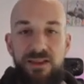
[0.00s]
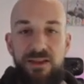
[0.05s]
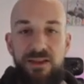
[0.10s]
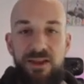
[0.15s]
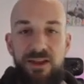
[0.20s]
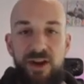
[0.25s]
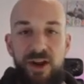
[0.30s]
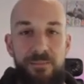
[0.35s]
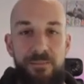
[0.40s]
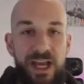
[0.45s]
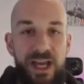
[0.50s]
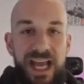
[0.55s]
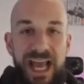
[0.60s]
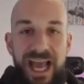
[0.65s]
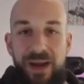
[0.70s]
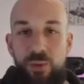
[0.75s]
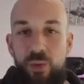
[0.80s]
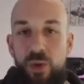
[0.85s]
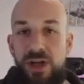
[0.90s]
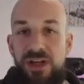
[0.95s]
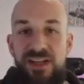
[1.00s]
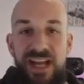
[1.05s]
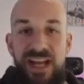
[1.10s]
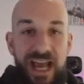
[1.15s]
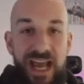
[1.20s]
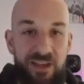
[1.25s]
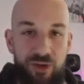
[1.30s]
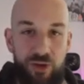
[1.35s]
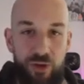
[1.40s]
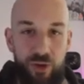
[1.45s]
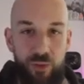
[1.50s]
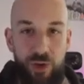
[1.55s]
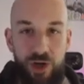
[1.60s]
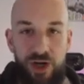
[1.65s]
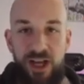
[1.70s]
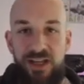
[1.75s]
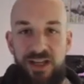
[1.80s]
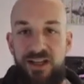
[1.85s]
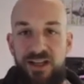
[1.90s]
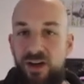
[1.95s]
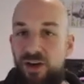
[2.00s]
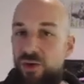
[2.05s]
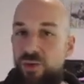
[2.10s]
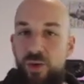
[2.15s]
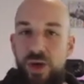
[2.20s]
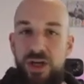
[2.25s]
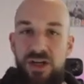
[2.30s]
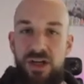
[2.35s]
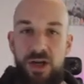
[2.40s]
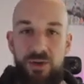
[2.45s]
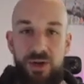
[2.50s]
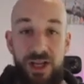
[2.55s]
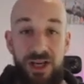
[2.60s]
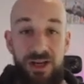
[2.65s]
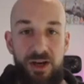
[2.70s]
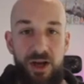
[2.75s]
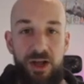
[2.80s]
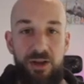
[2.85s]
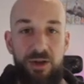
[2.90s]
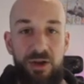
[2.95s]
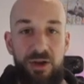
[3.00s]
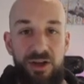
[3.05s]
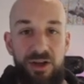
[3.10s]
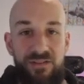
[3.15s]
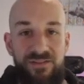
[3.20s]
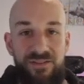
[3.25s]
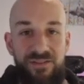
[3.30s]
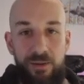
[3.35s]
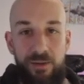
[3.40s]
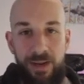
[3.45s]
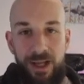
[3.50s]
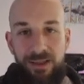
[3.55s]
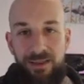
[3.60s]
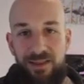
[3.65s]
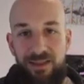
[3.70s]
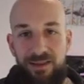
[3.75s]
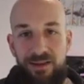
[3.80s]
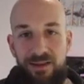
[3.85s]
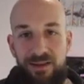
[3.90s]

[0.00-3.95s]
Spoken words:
You know, I might add one task or one idea or one note and not look at it for a month.